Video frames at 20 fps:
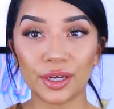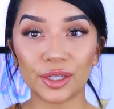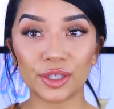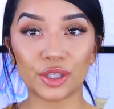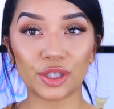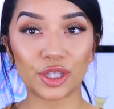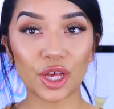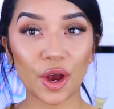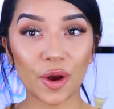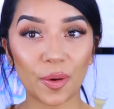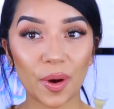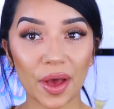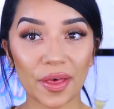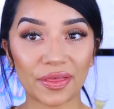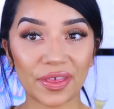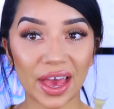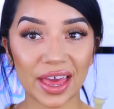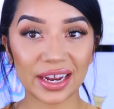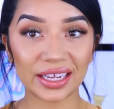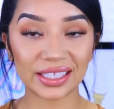So
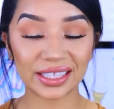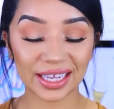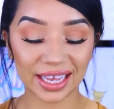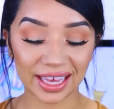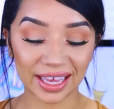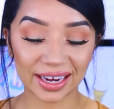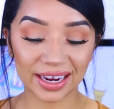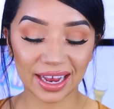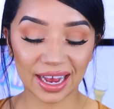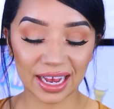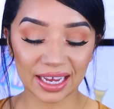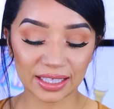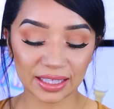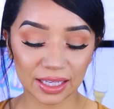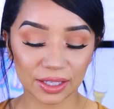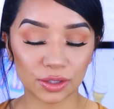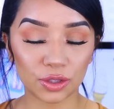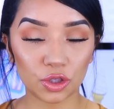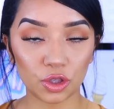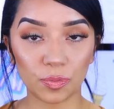that is it guys,
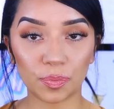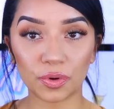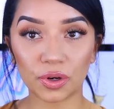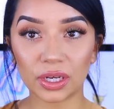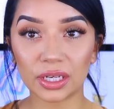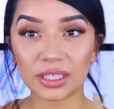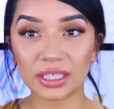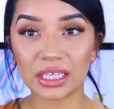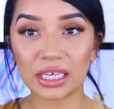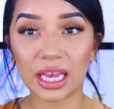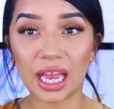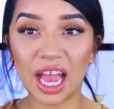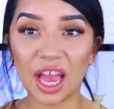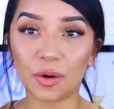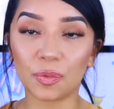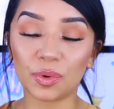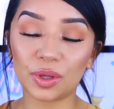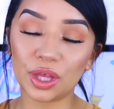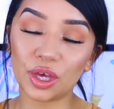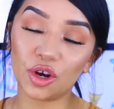super easy. I
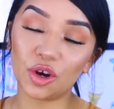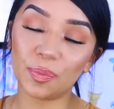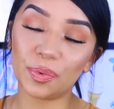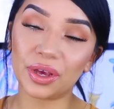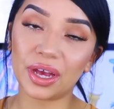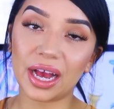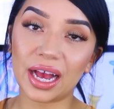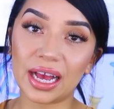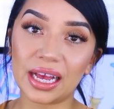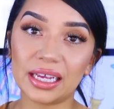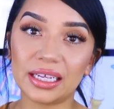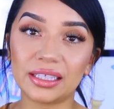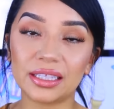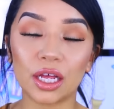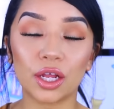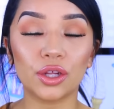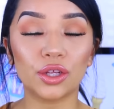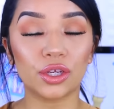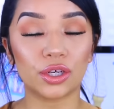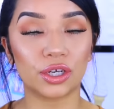really hope you guys
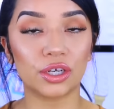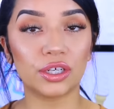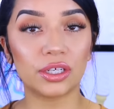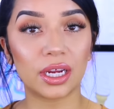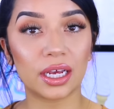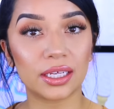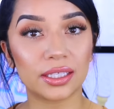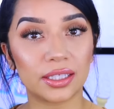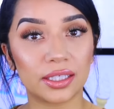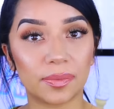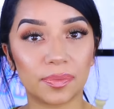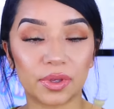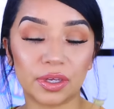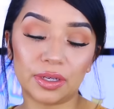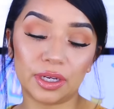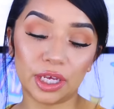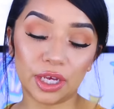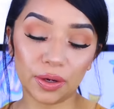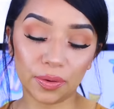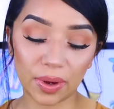learned
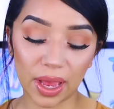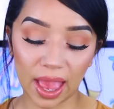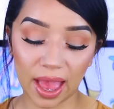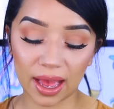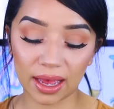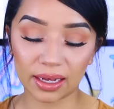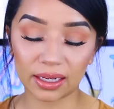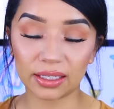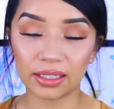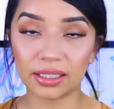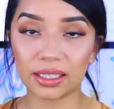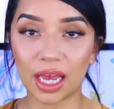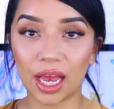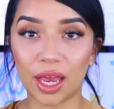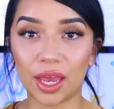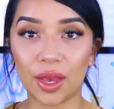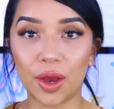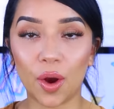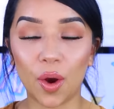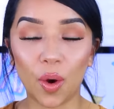something new and
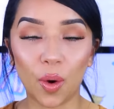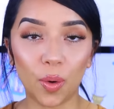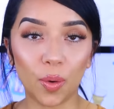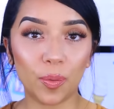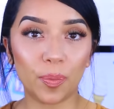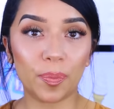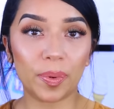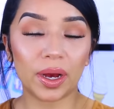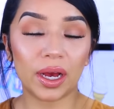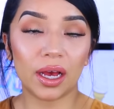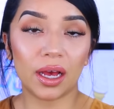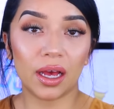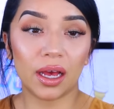I hope